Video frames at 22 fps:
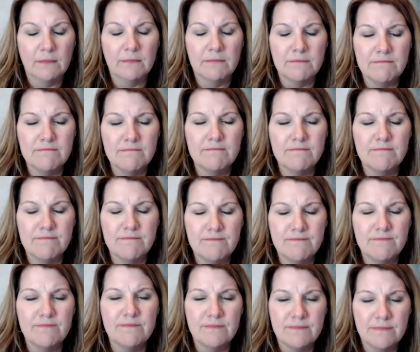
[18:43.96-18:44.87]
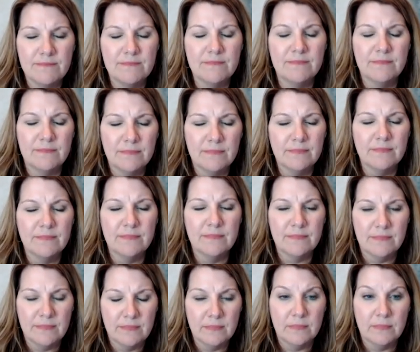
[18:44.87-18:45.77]

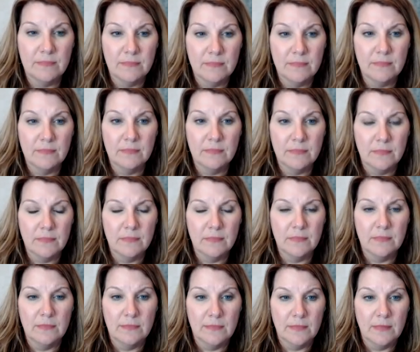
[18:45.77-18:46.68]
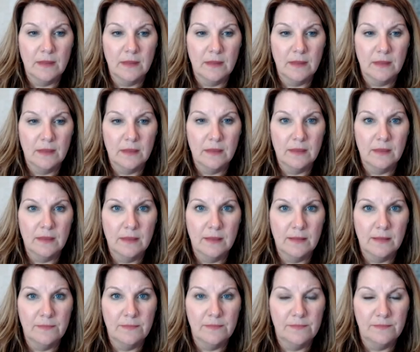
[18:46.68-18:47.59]

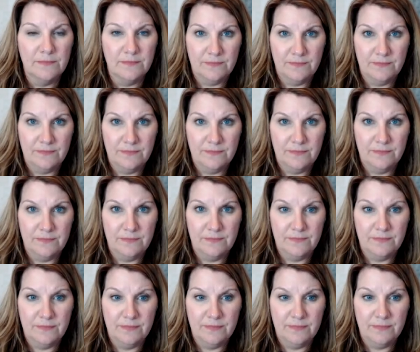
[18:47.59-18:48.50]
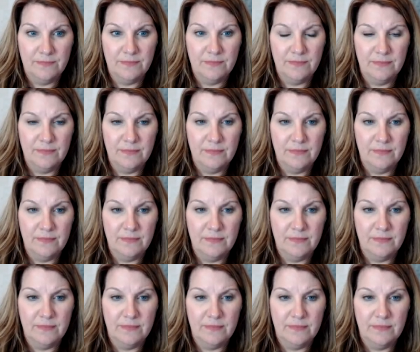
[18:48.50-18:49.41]

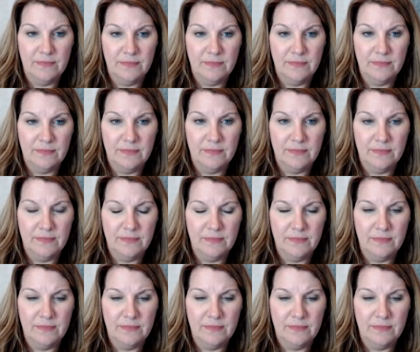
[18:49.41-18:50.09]
(silent)